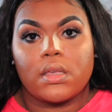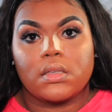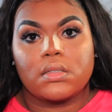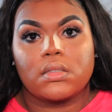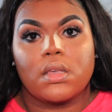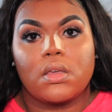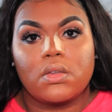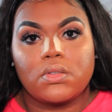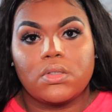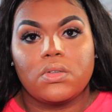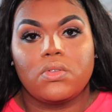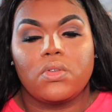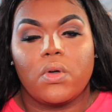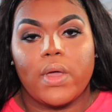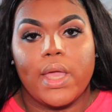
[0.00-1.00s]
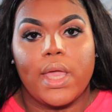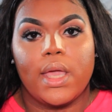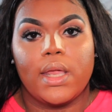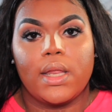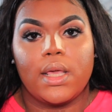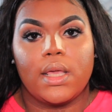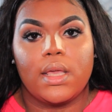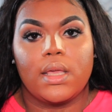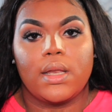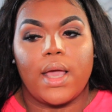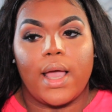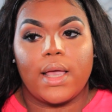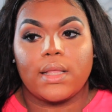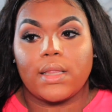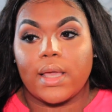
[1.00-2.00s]
So to go ahead and
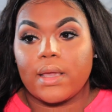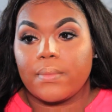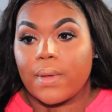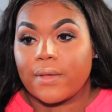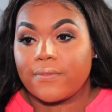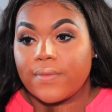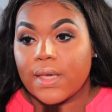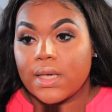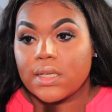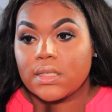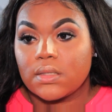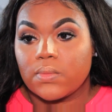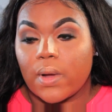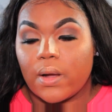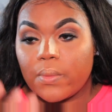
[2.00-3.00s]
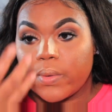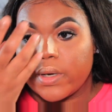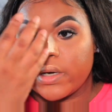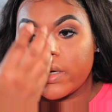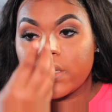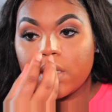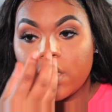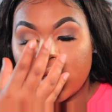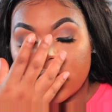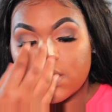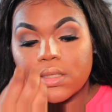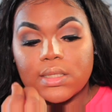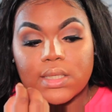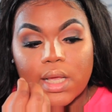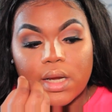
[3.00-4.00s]
highlight my face while we're
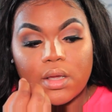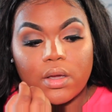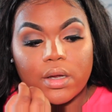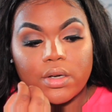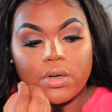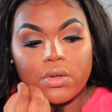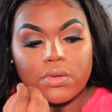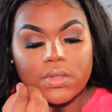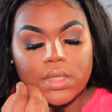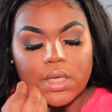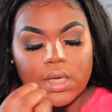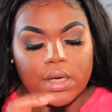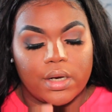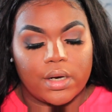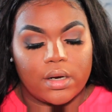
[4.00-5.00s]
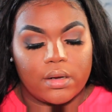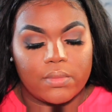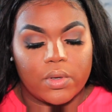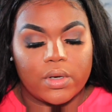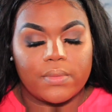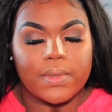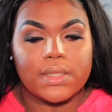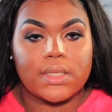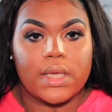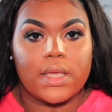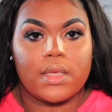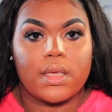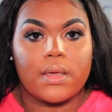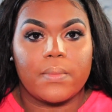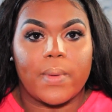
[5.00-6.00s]
setting our nose here, I'm going to be
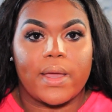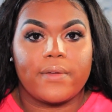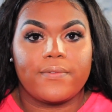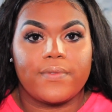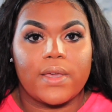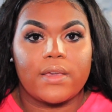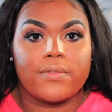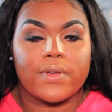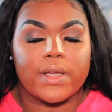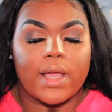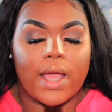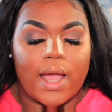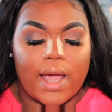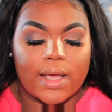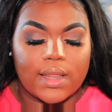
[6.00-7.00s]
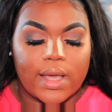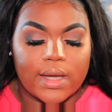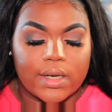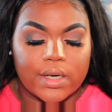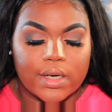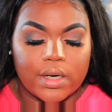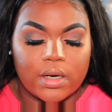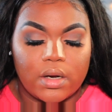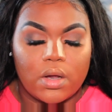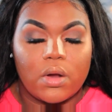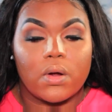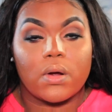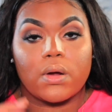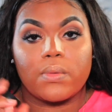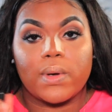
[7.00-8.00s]
taking my favorite highlighter,
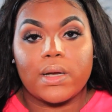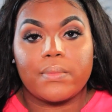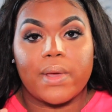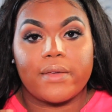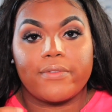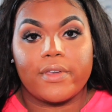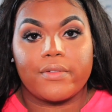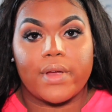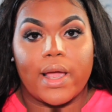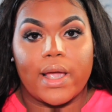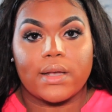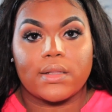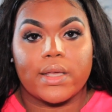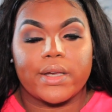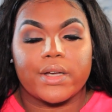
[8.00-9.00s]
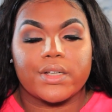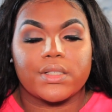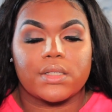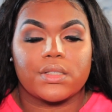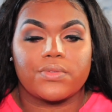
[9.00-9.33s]
or one of my favorite highlighters.